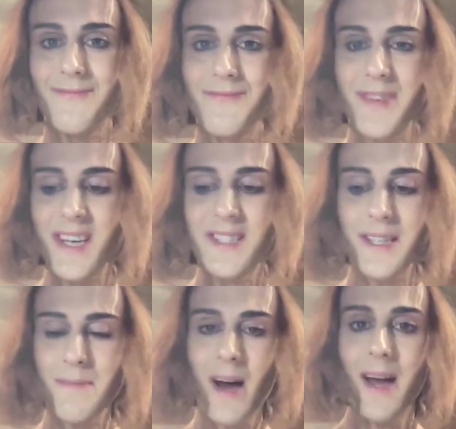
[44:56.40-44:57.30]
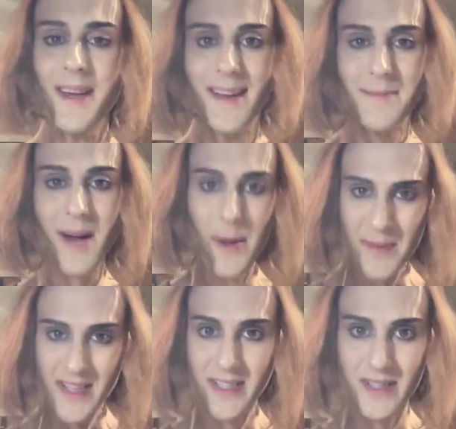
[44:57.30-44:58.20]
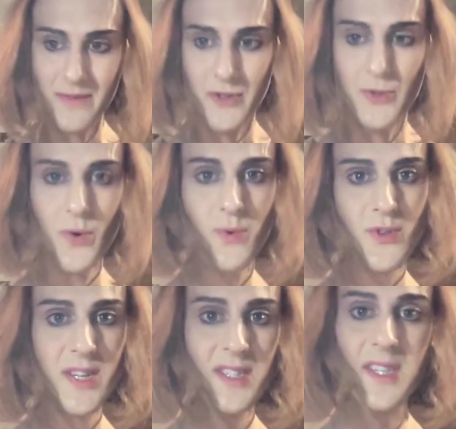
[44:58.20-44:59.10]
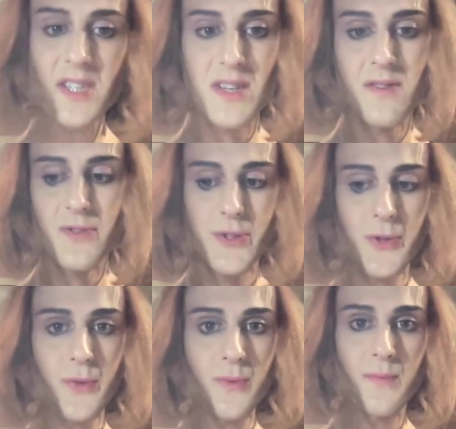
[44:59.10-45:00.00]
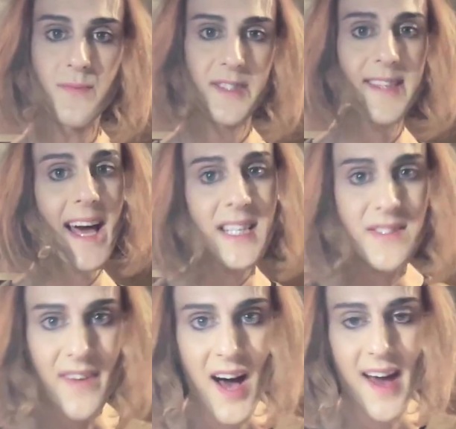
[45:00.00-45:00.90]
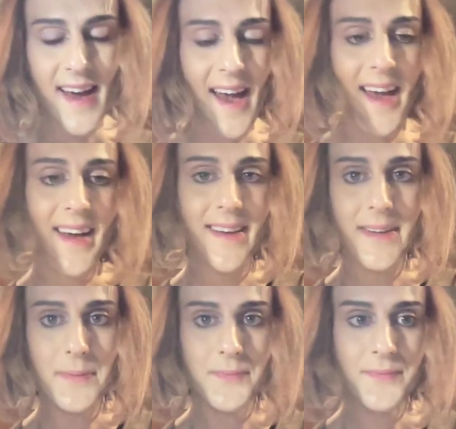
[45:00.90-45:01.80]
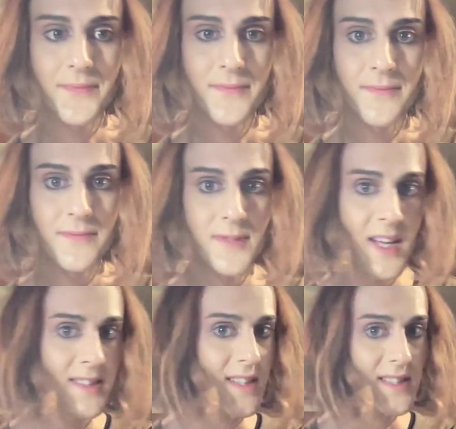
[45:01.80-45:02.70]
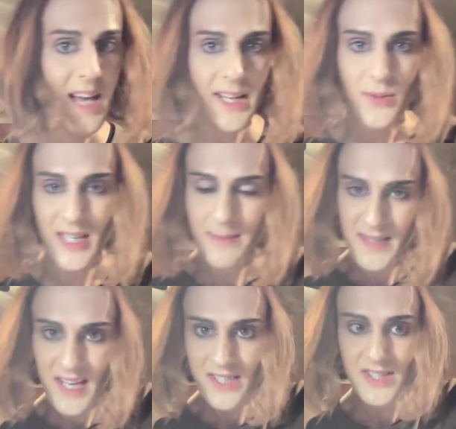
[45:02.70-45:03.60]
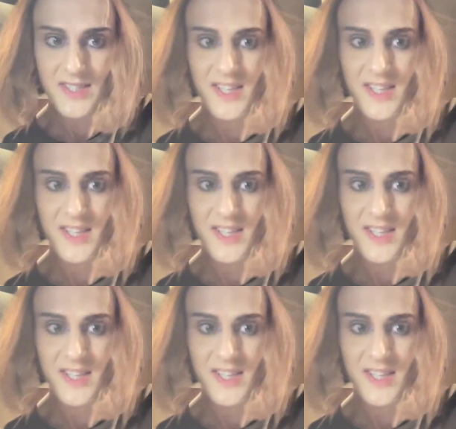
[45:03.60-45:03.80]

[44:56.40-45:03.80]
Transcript: because in my opinion, you don't transition to satisfy a societal expectation.